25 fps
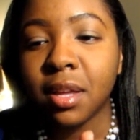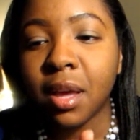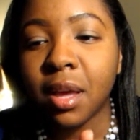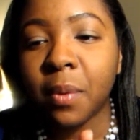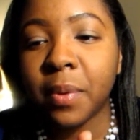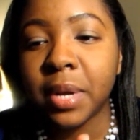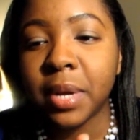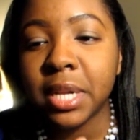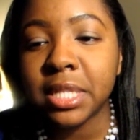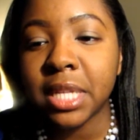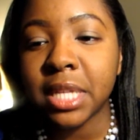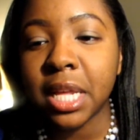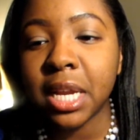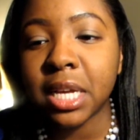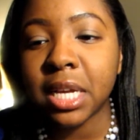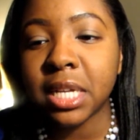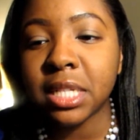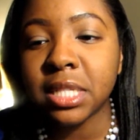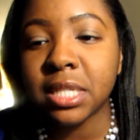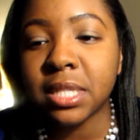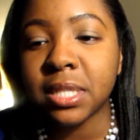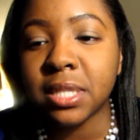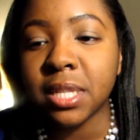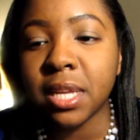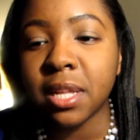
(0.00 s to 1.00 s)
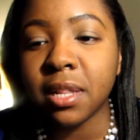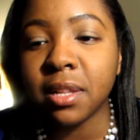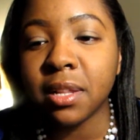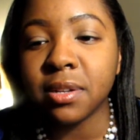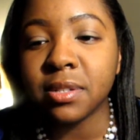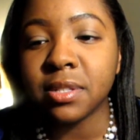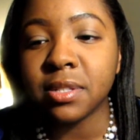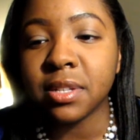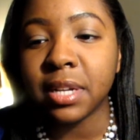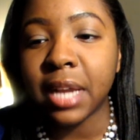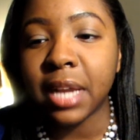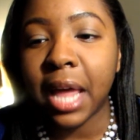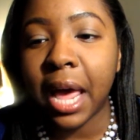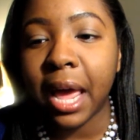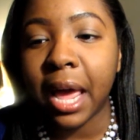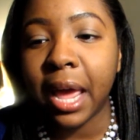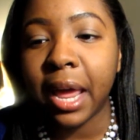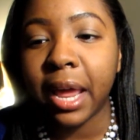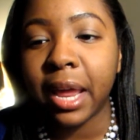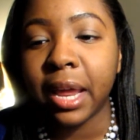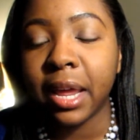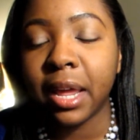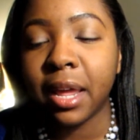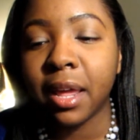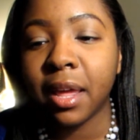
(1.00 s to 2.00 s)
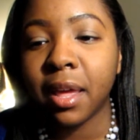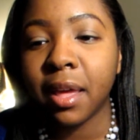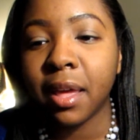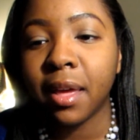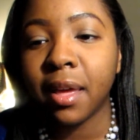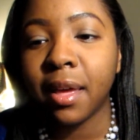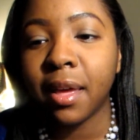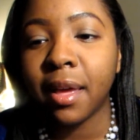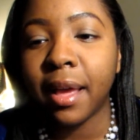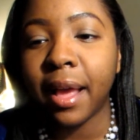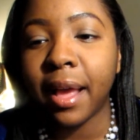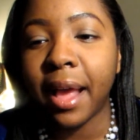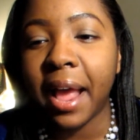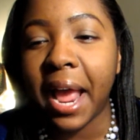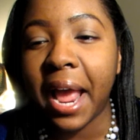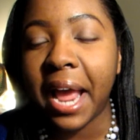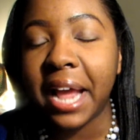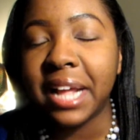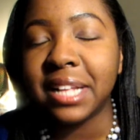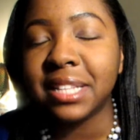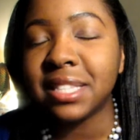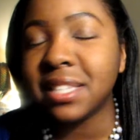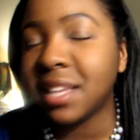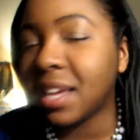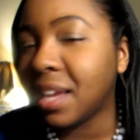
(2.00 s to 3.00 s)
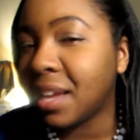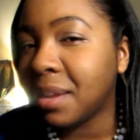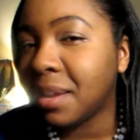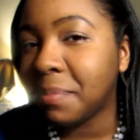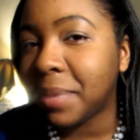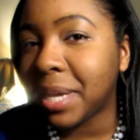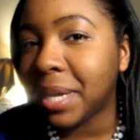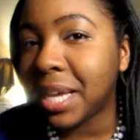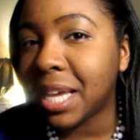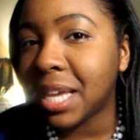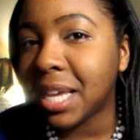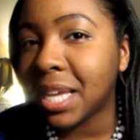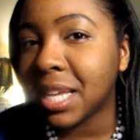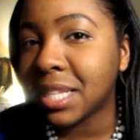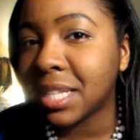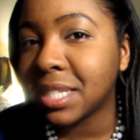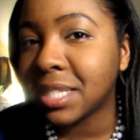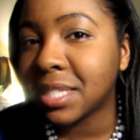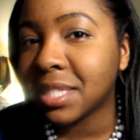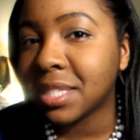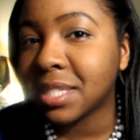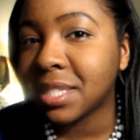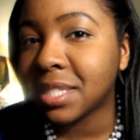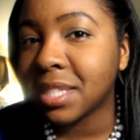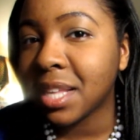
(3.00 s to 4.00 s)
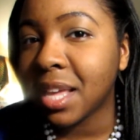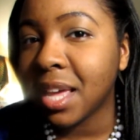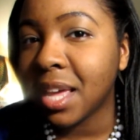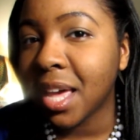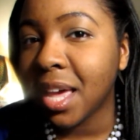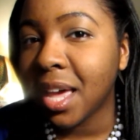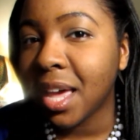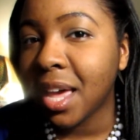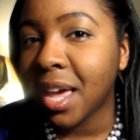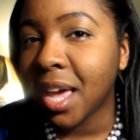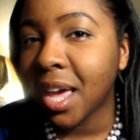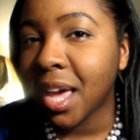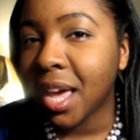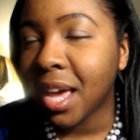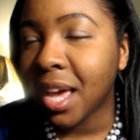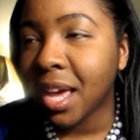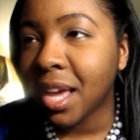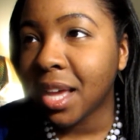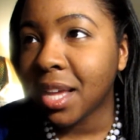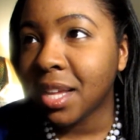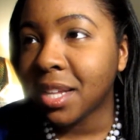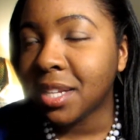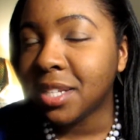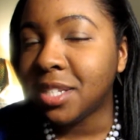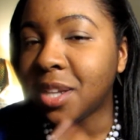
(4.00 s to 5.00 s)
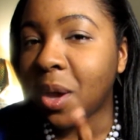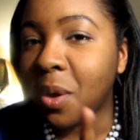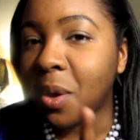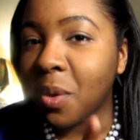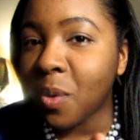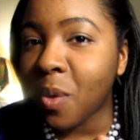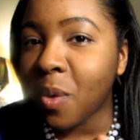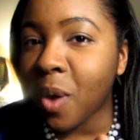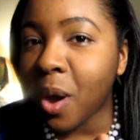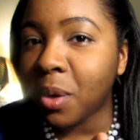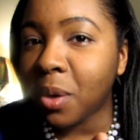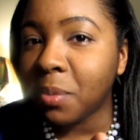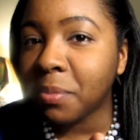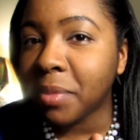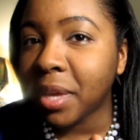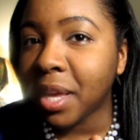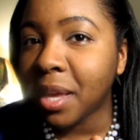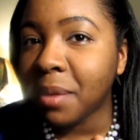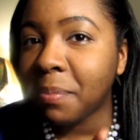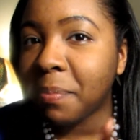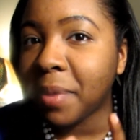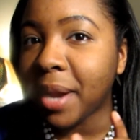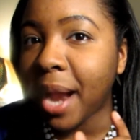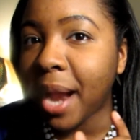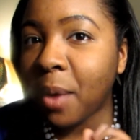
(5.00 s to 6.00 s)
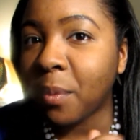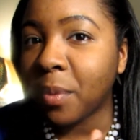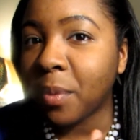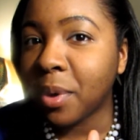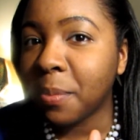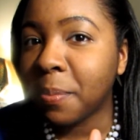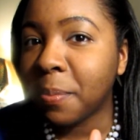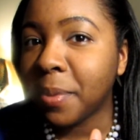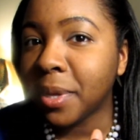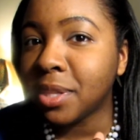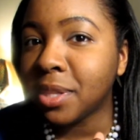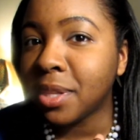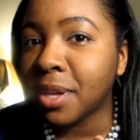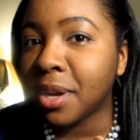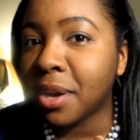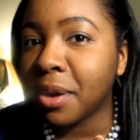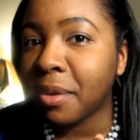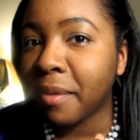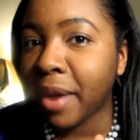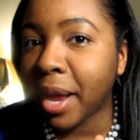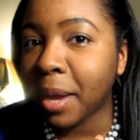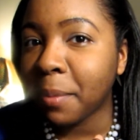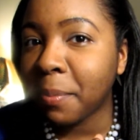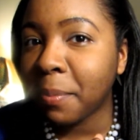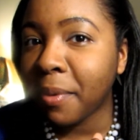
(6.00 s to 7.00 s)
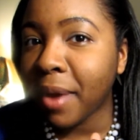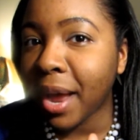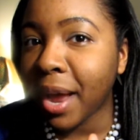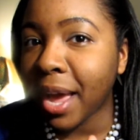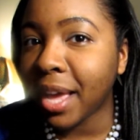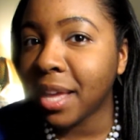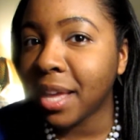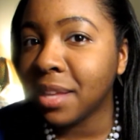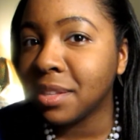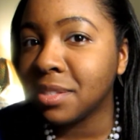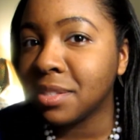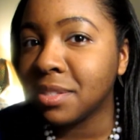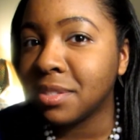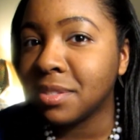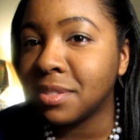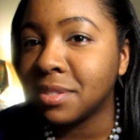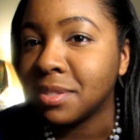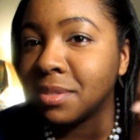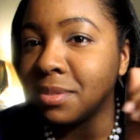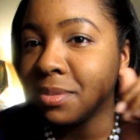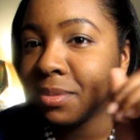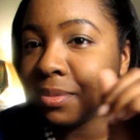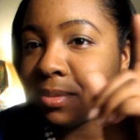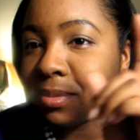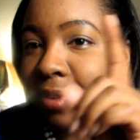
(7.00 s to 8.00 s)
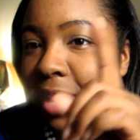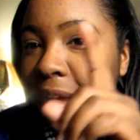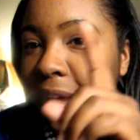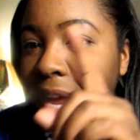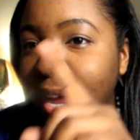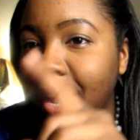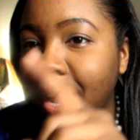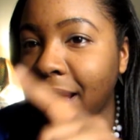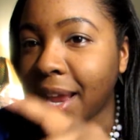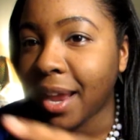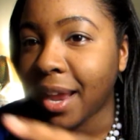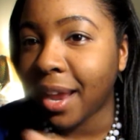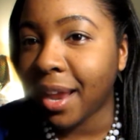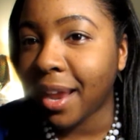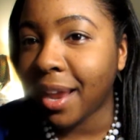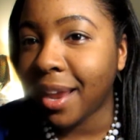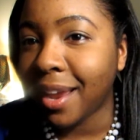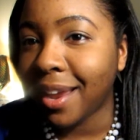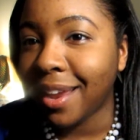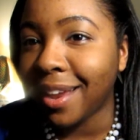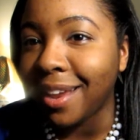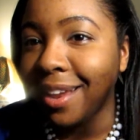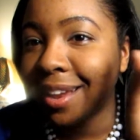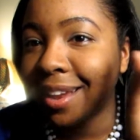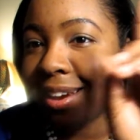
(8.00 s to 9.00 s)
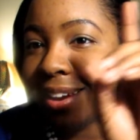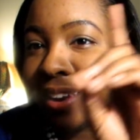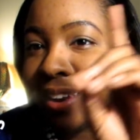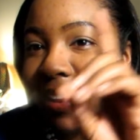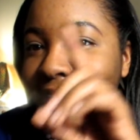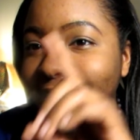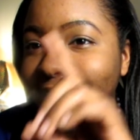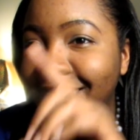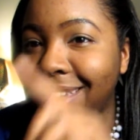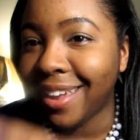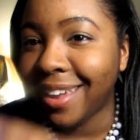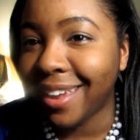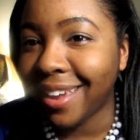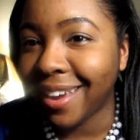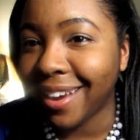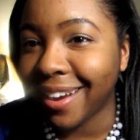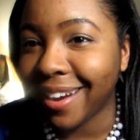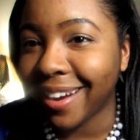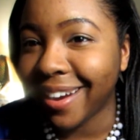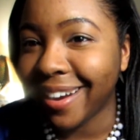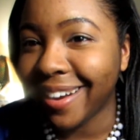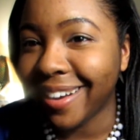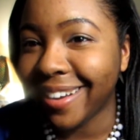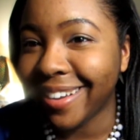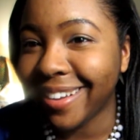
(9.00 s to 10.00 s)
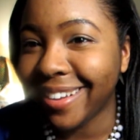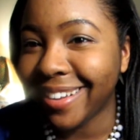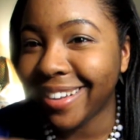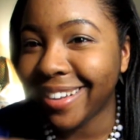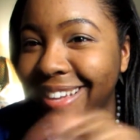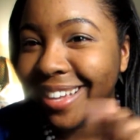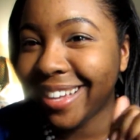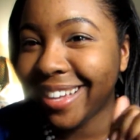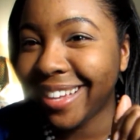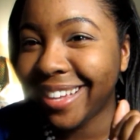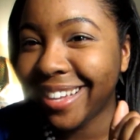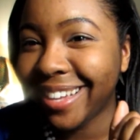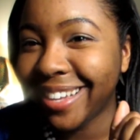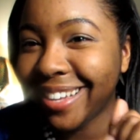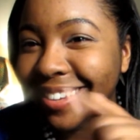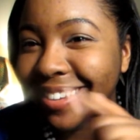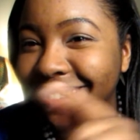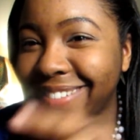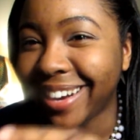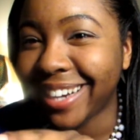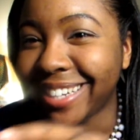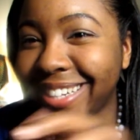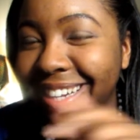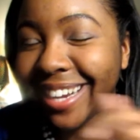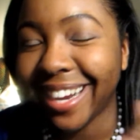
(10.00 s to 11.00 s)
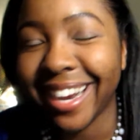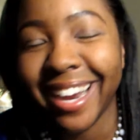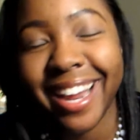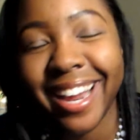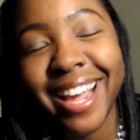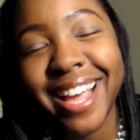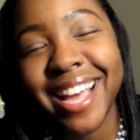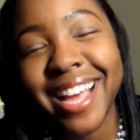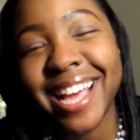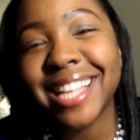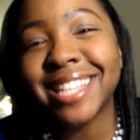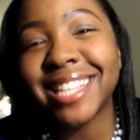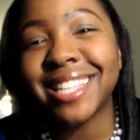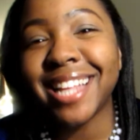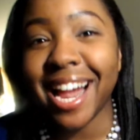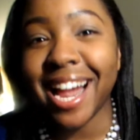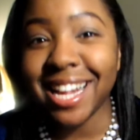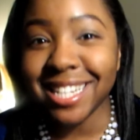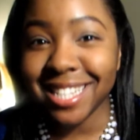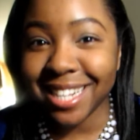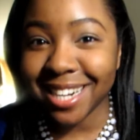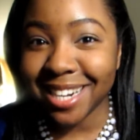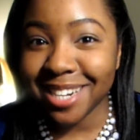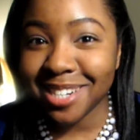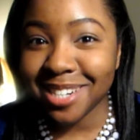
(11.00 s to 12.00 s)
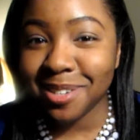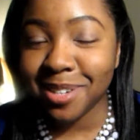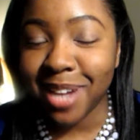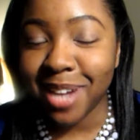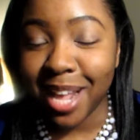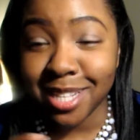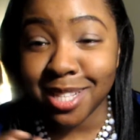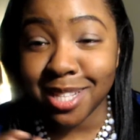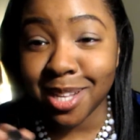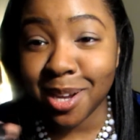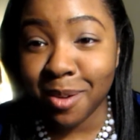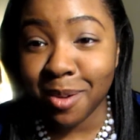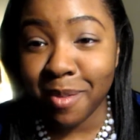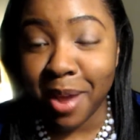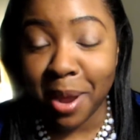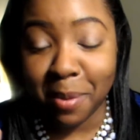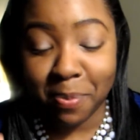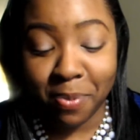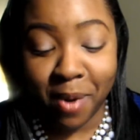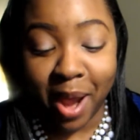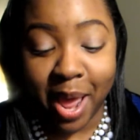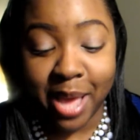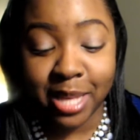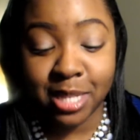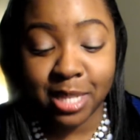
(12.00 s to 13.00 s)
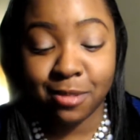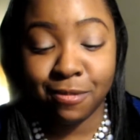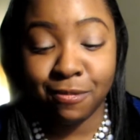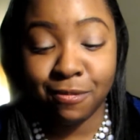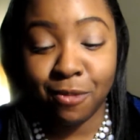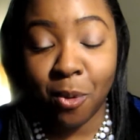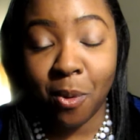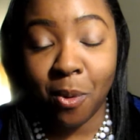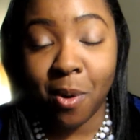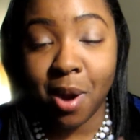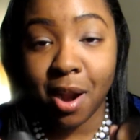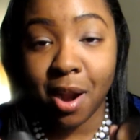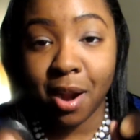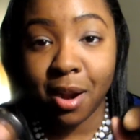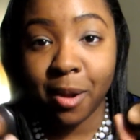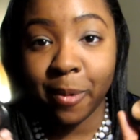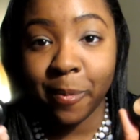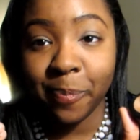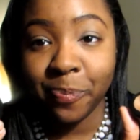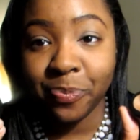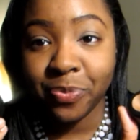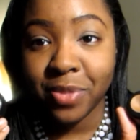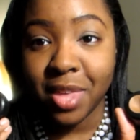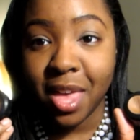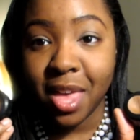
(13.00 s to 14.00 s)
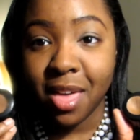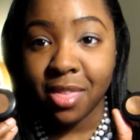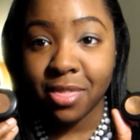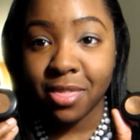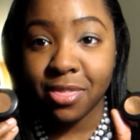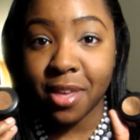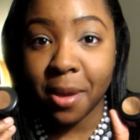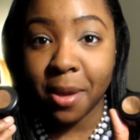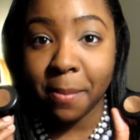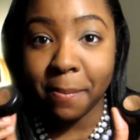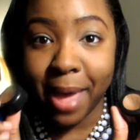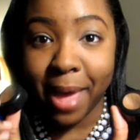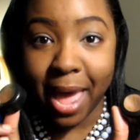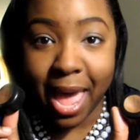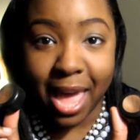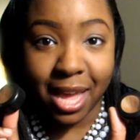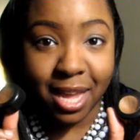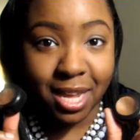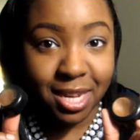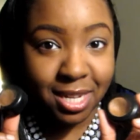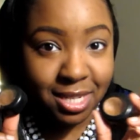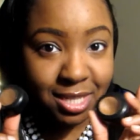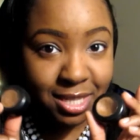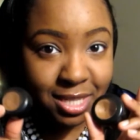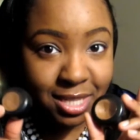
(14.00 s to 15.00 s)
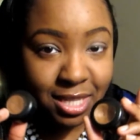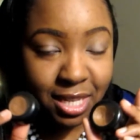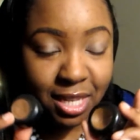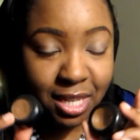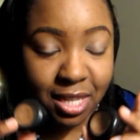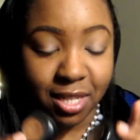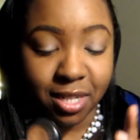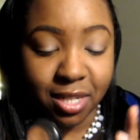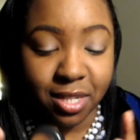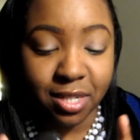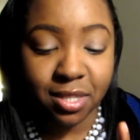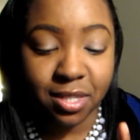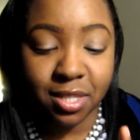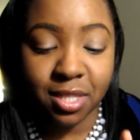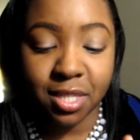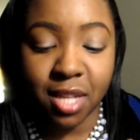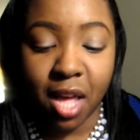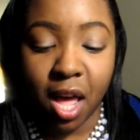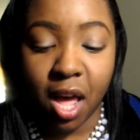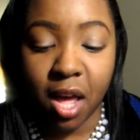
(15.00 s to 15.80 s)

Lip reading: I want to say the concealers are like 18 bucks. Don't quote me, but I will put the correct price right here. Right there. So that's the correct price for the MAC concealers.